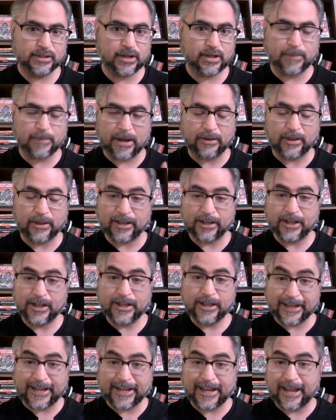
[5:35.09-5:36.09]
about
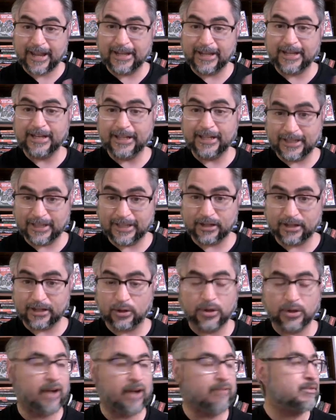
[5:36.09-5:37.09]
like anything,
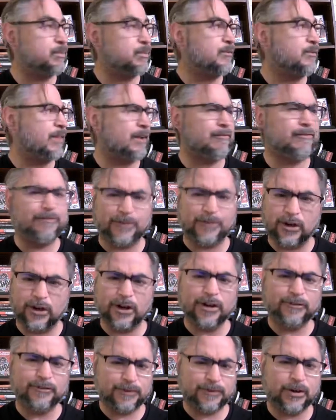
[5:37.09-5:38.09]
or you have to be like
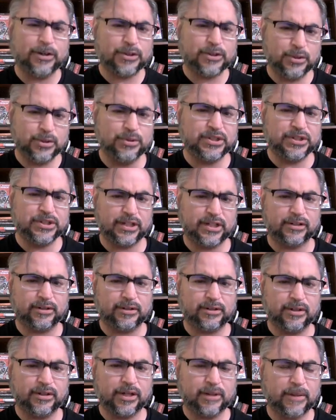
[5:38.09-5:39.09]
far, far too
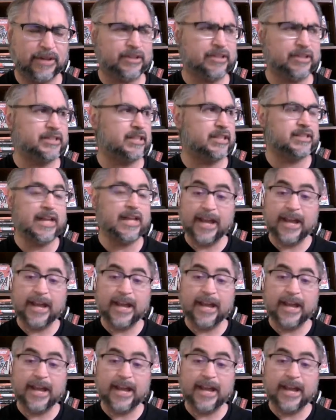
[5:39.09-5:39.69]
cynical about these things.